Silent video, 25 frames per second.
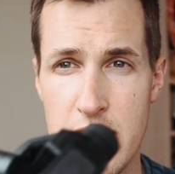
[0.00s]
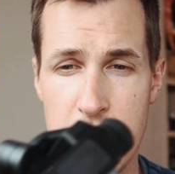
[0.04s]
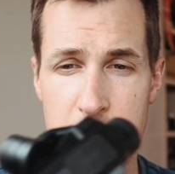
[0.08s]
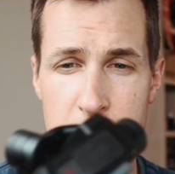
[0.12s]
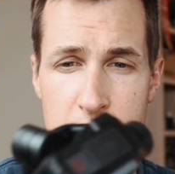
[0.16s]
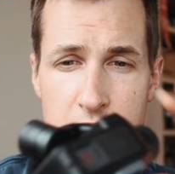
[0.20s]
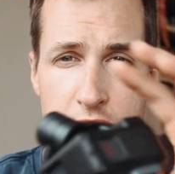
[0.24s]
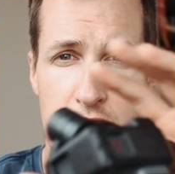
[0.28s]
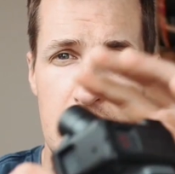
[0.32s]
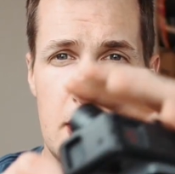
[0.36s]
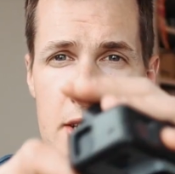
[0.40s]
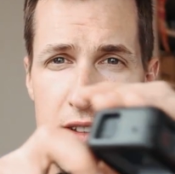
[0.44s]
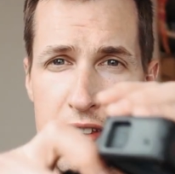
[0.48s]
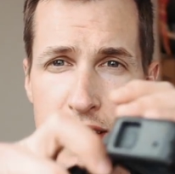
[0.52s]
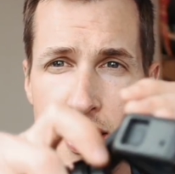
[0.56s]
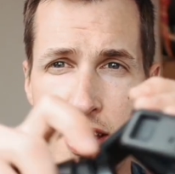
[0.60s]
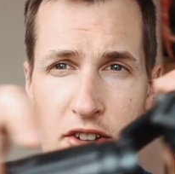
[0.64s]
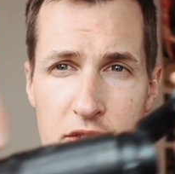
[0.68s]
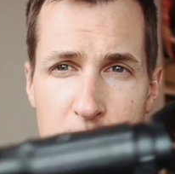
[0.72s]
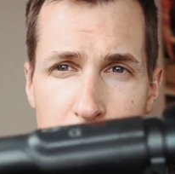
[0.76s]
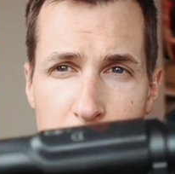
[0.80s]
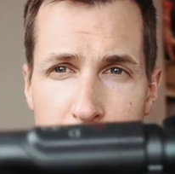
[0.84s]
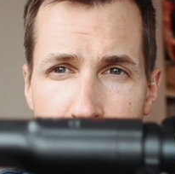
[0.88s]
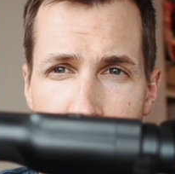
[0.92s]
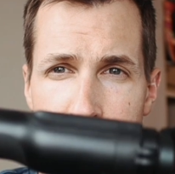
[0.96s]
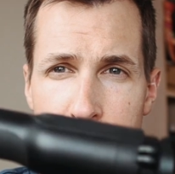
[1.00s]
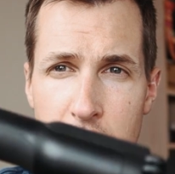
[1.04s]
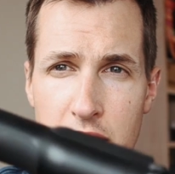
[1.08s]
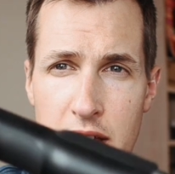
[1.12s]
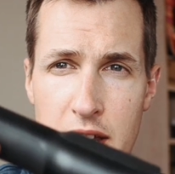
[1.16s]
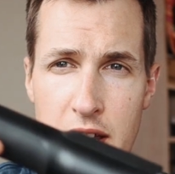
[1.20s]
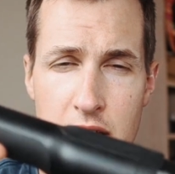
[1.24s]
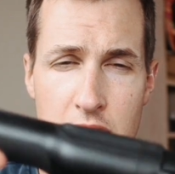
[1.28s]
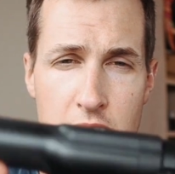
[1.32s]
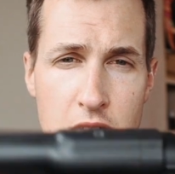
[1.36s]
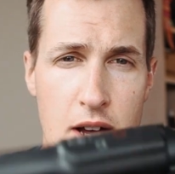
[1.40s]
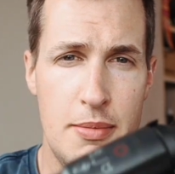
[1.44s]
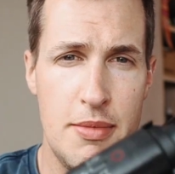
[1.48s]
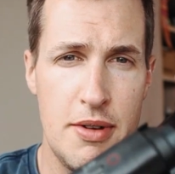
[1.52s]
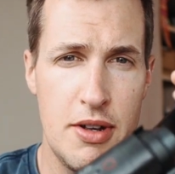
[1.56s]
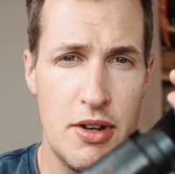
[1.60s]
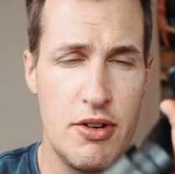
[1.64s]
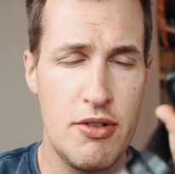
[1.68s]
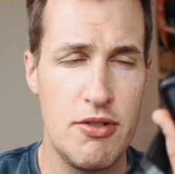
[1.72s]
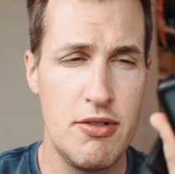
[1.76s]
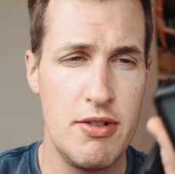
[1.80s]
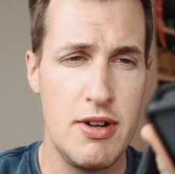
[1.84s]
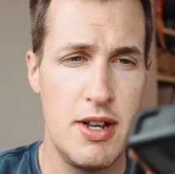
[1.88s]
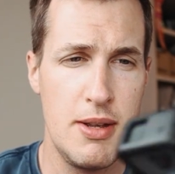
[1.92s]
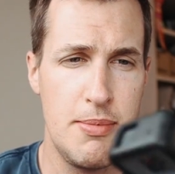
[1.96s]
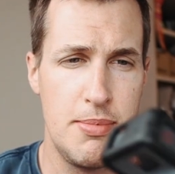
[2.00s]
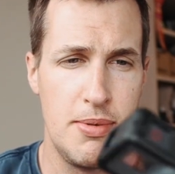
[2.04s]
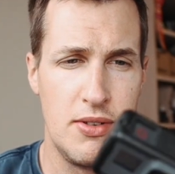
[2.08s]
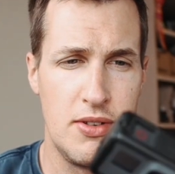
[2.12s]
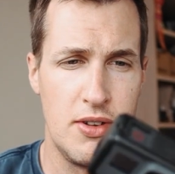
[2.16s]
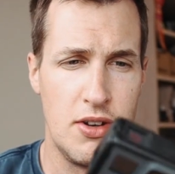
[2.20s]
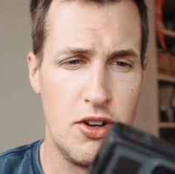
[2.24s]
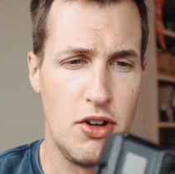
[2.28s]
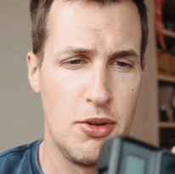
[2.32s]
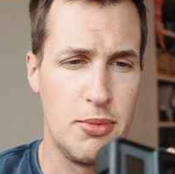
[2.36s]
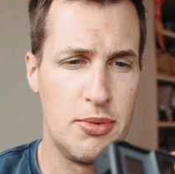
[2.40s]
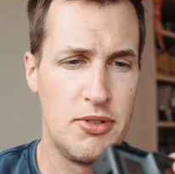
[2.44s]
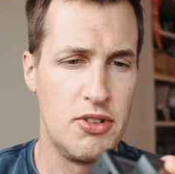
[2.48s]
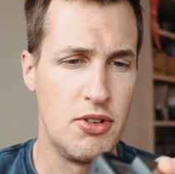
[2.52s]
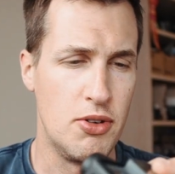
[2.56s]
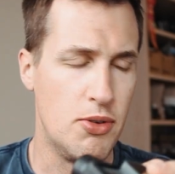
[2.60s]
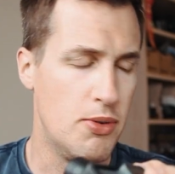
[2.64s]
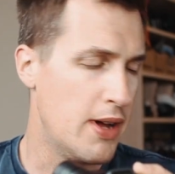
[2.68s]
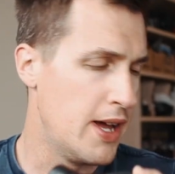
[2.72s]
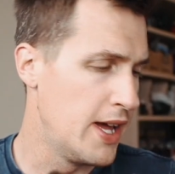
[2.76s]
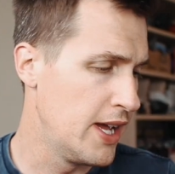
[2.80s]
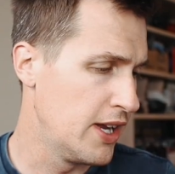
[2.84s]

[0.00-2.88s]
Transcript: and then the attachment of the Karma grip as an optional